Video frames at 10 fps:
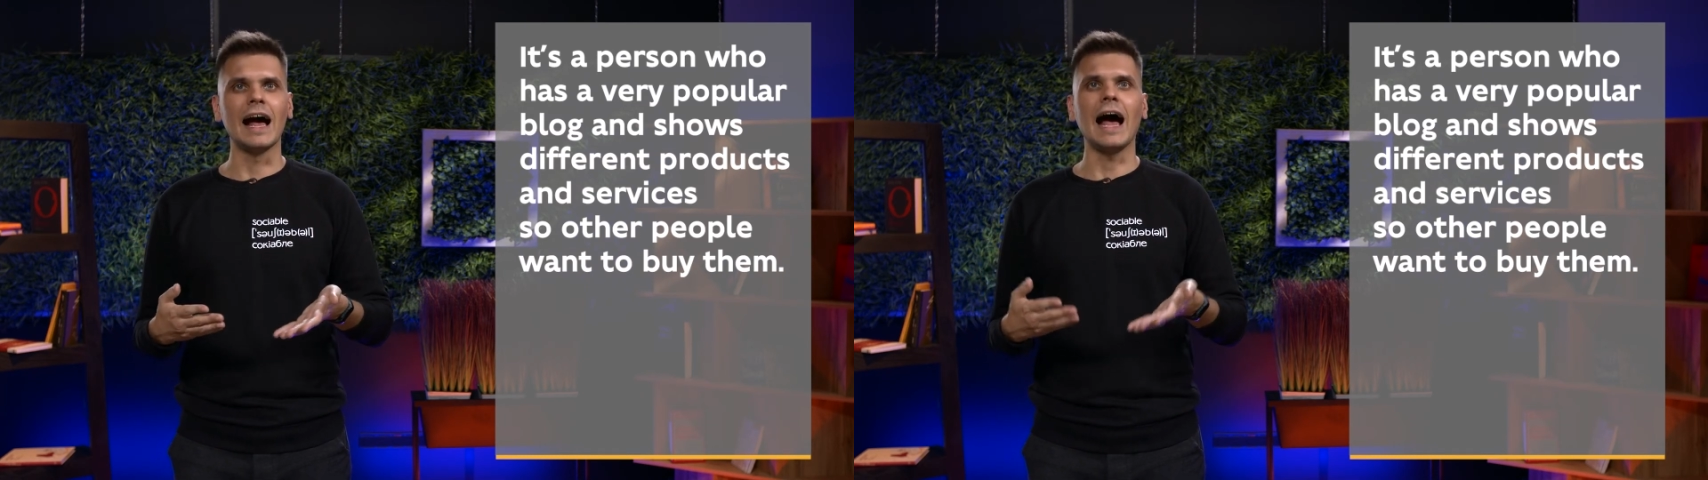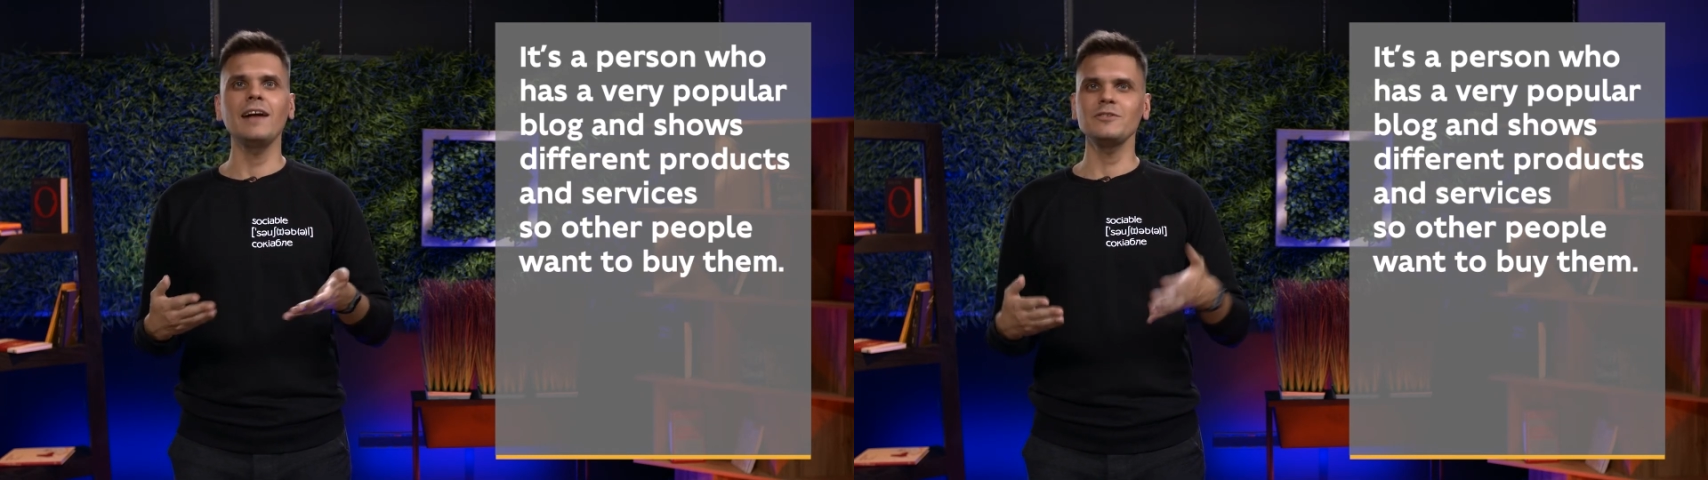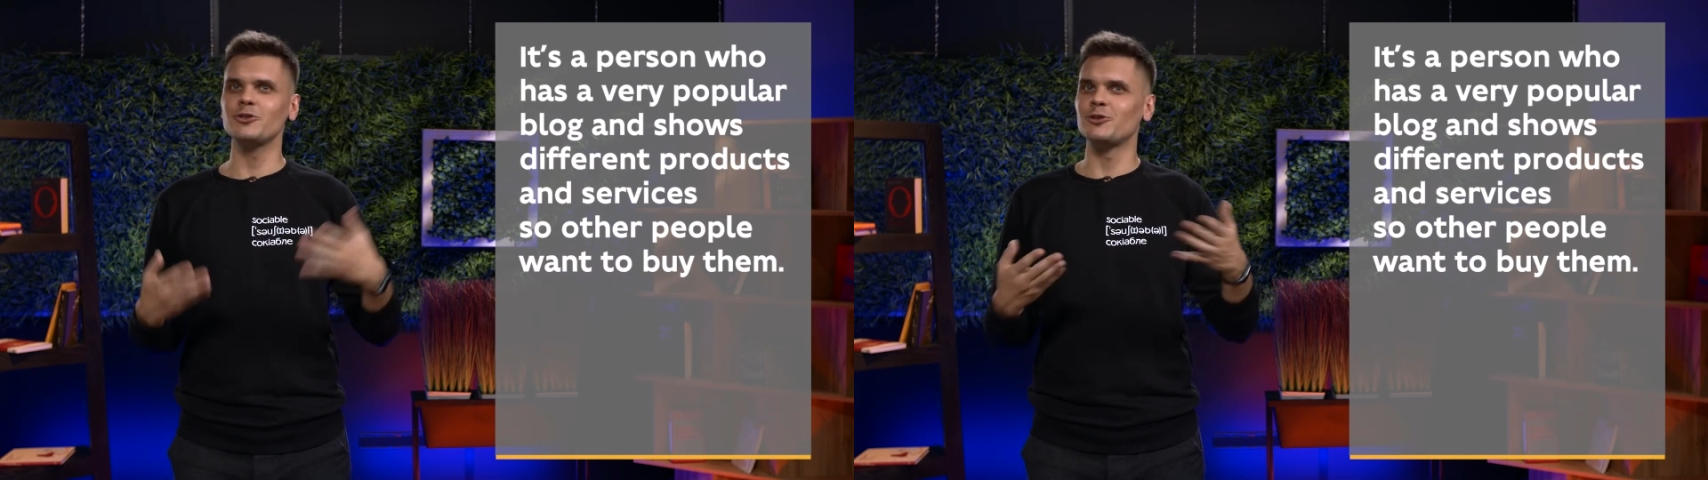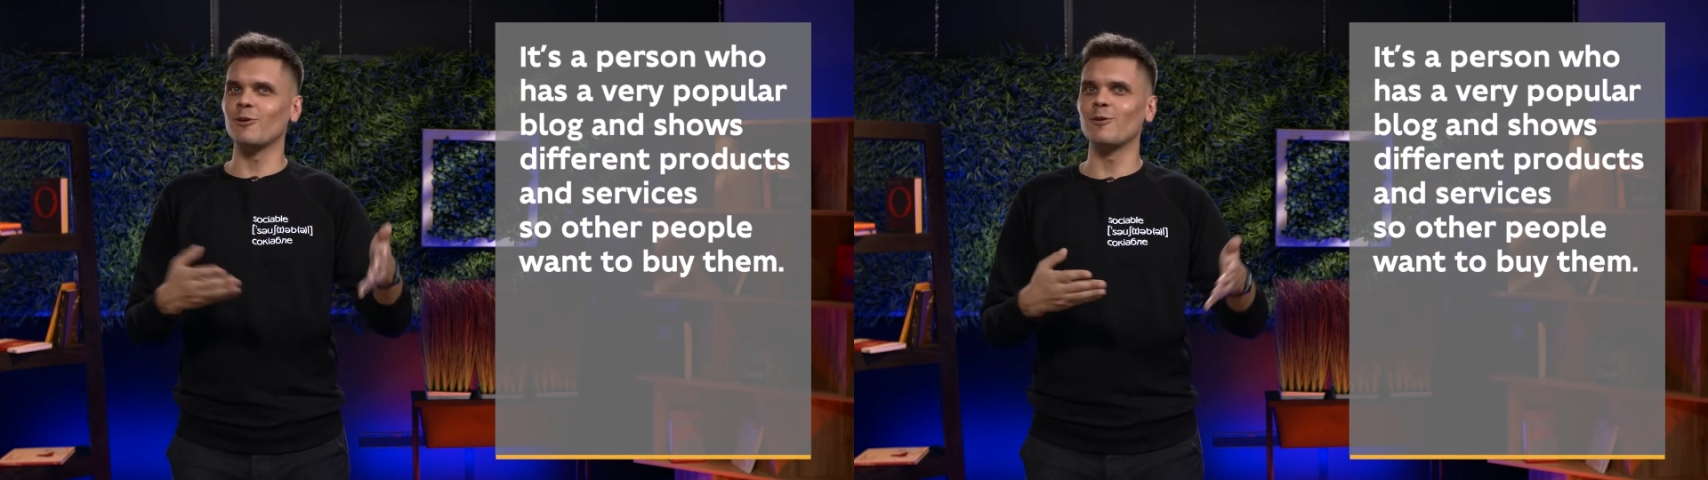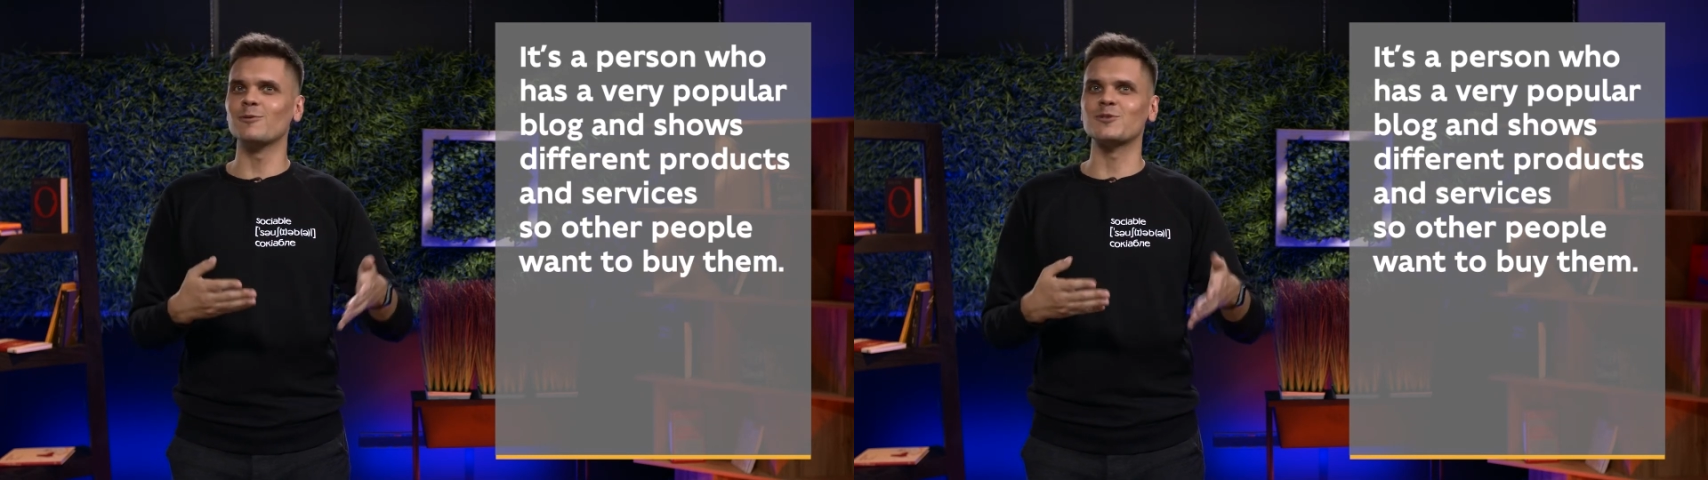and
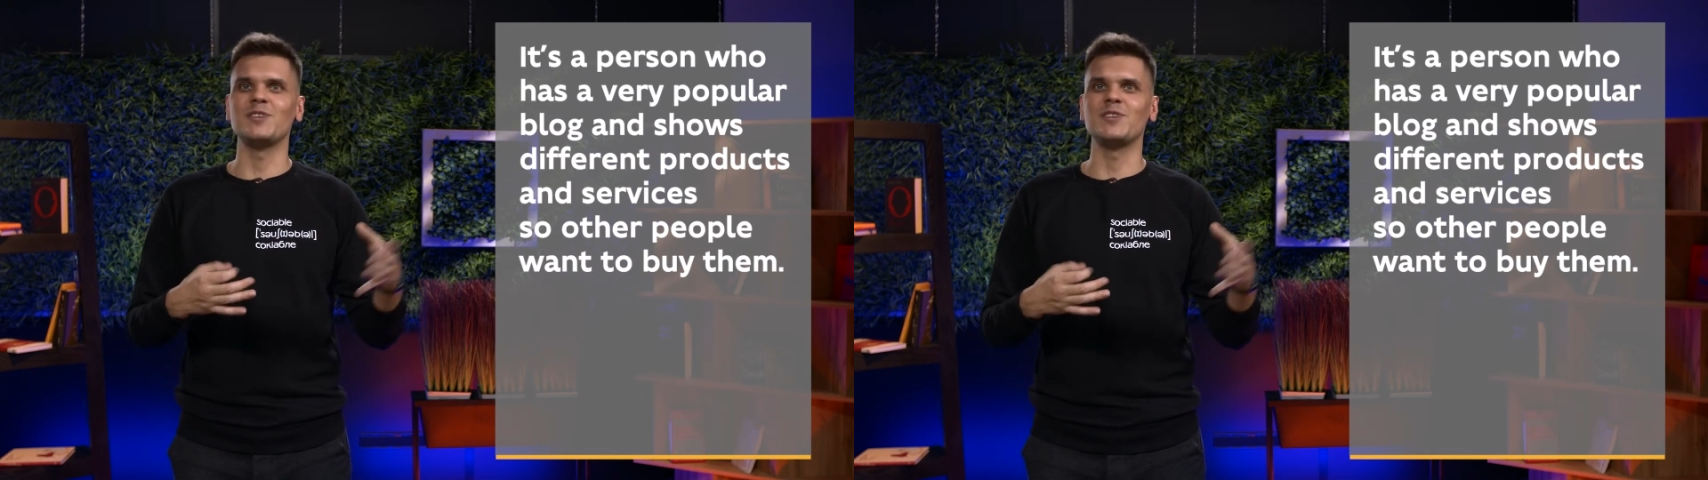shows